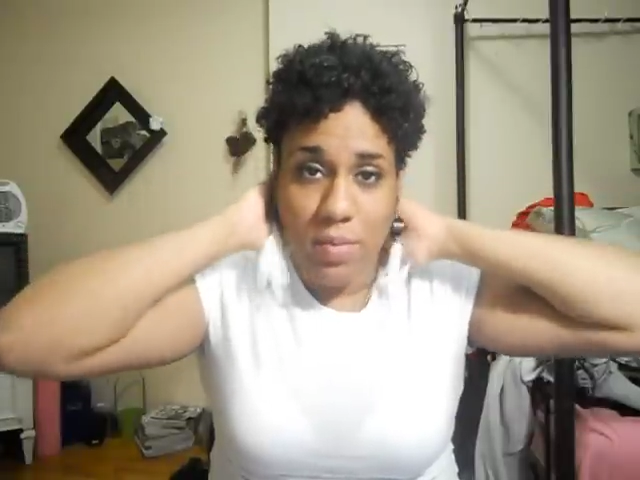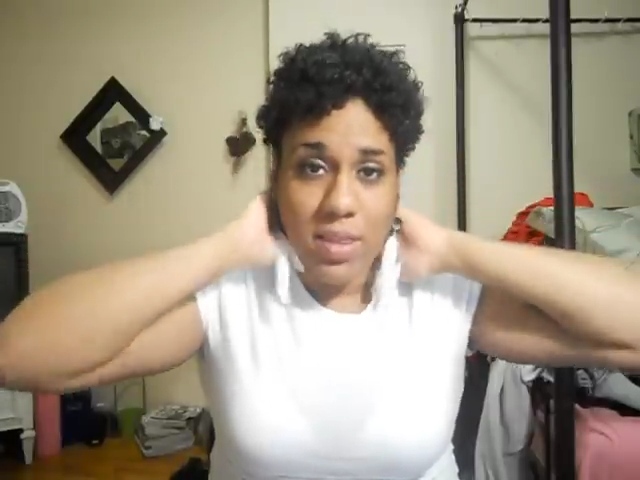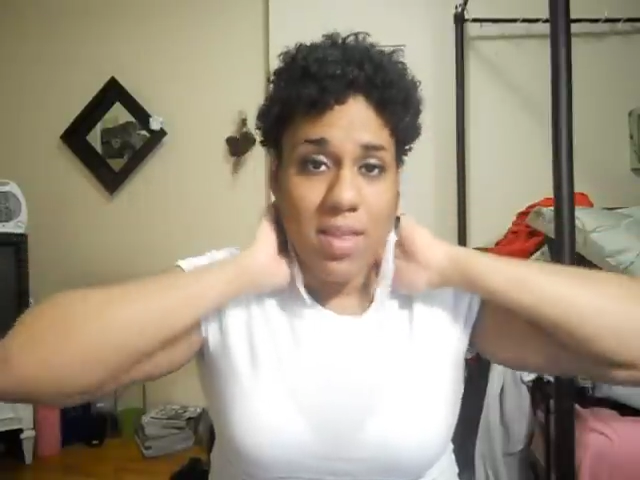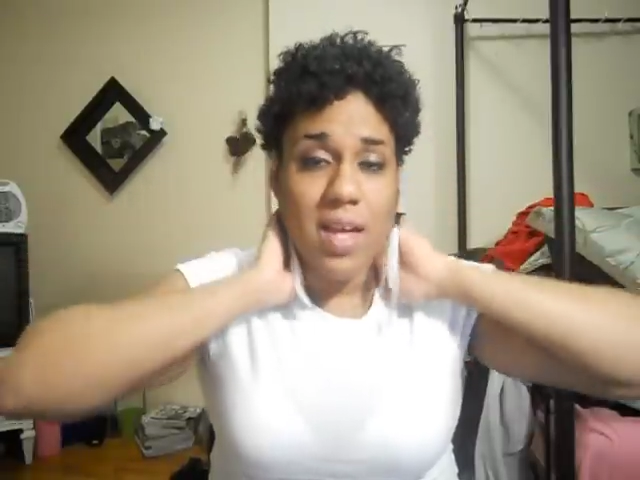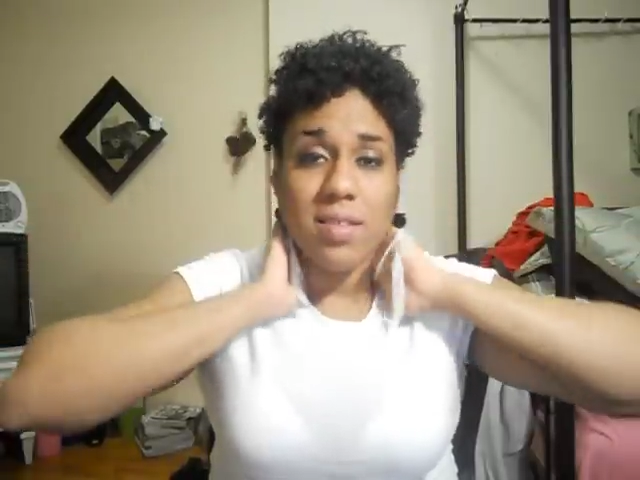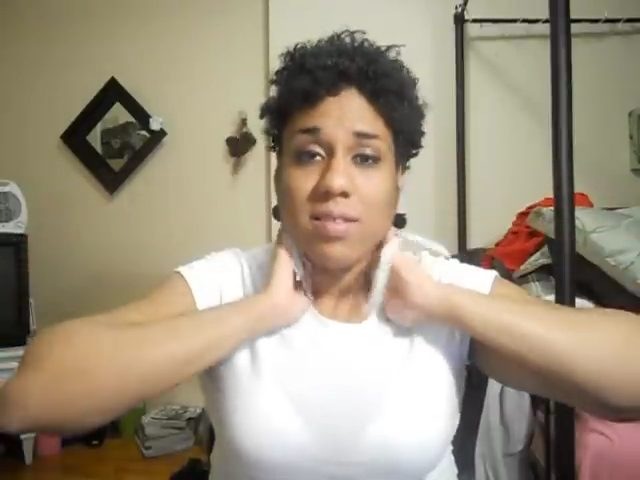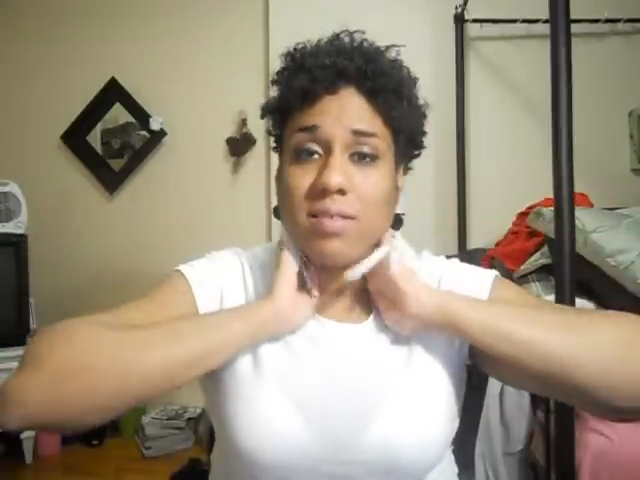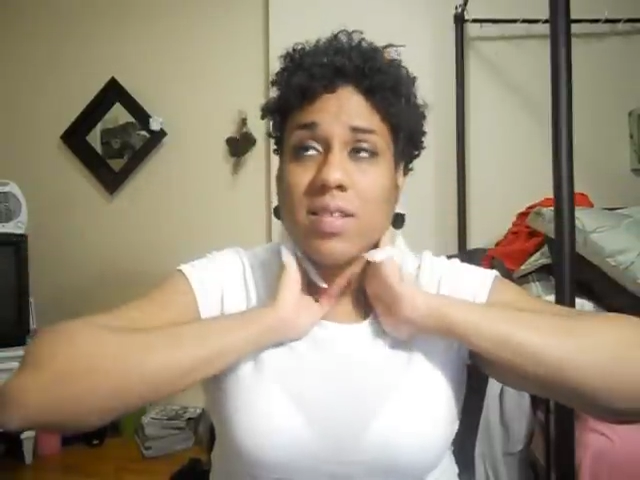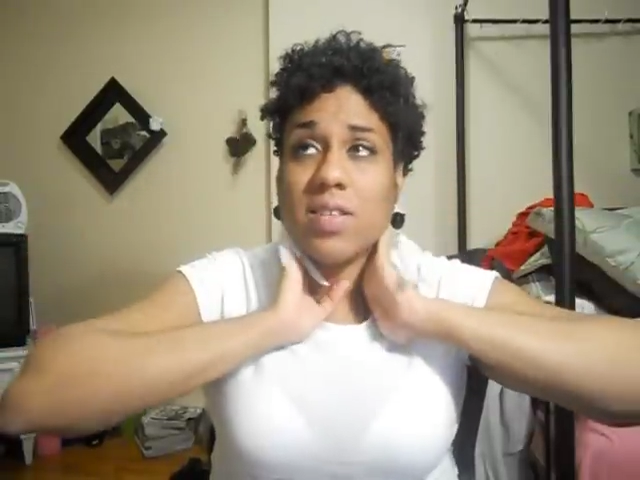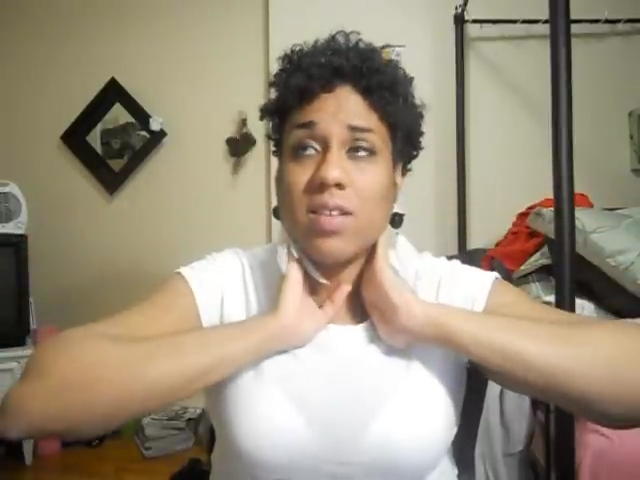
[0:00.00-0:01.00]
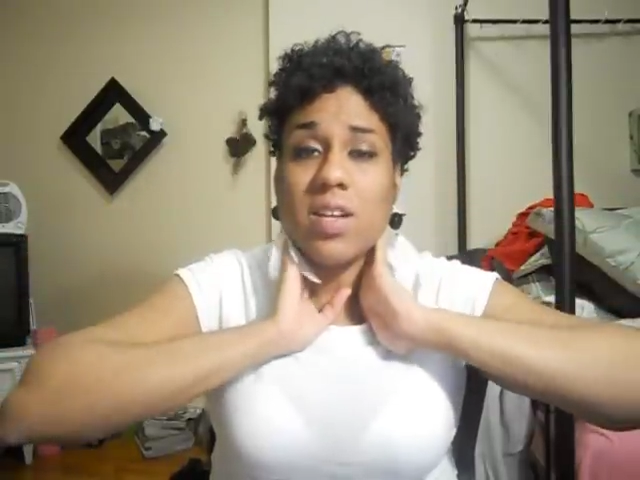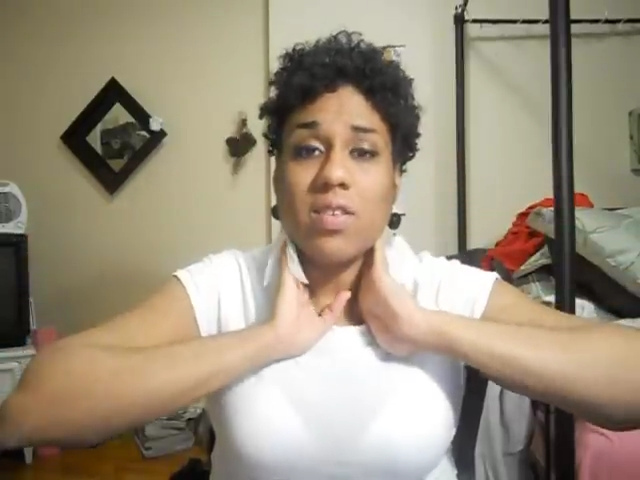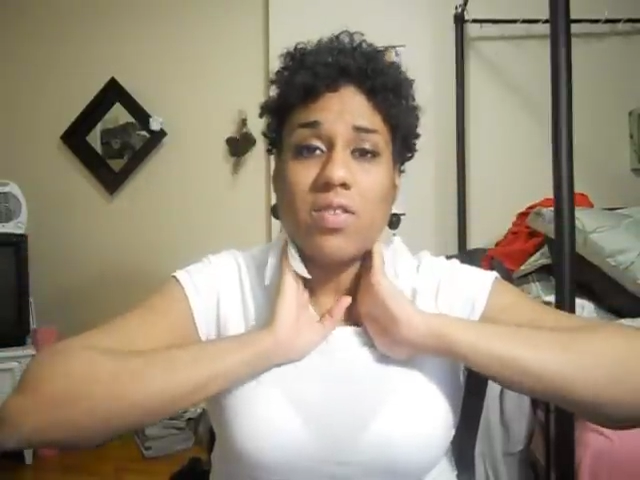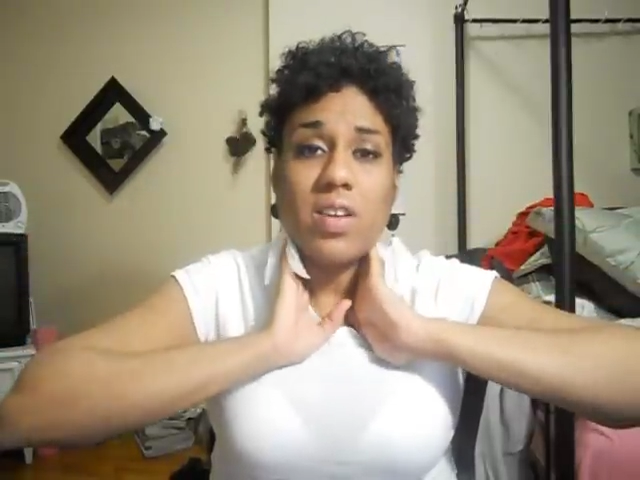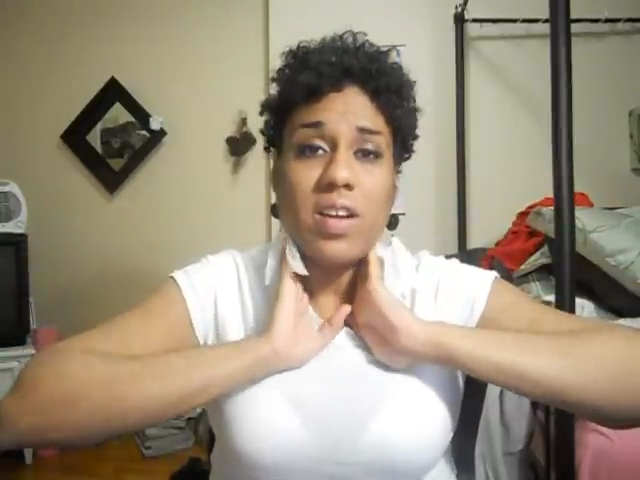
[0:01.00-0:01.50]
but that's neither here
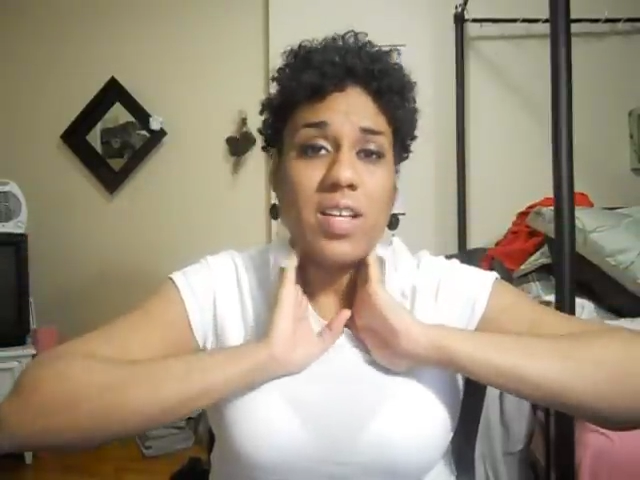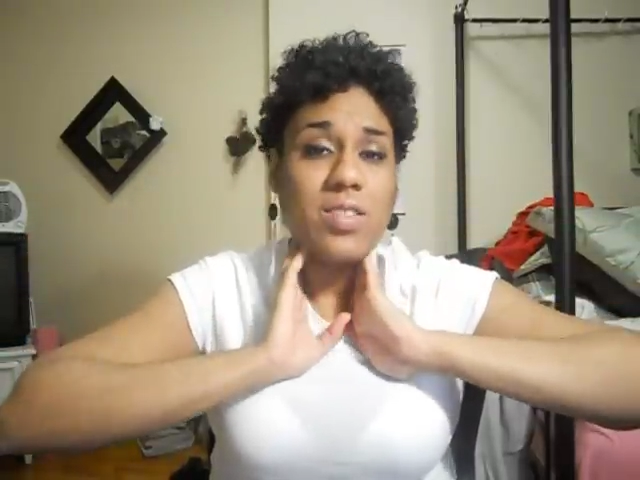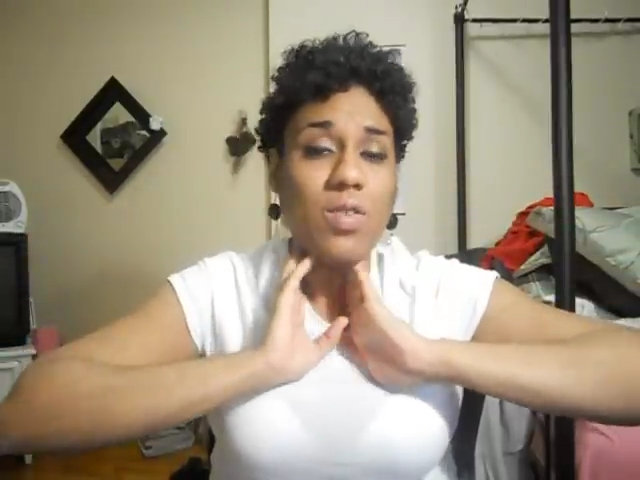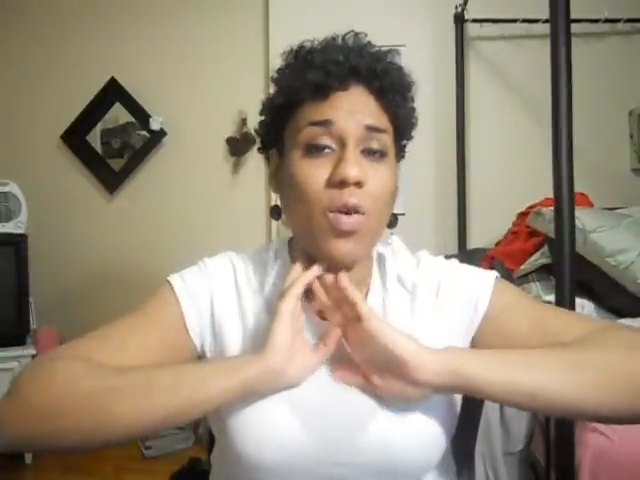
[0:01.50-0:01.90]
nor there and that's a